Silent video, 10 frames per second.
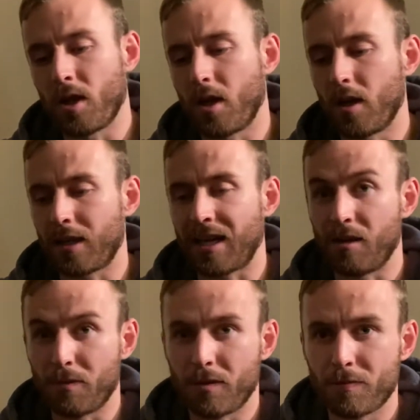can't
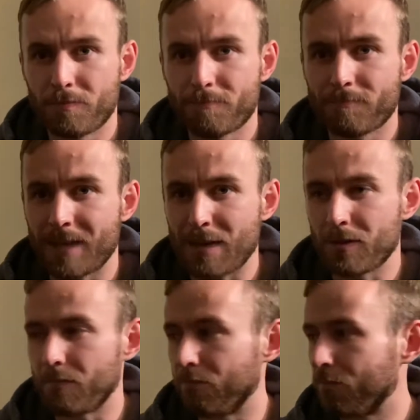remember the name of
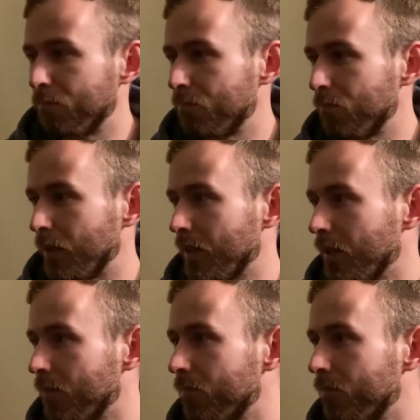the bloody,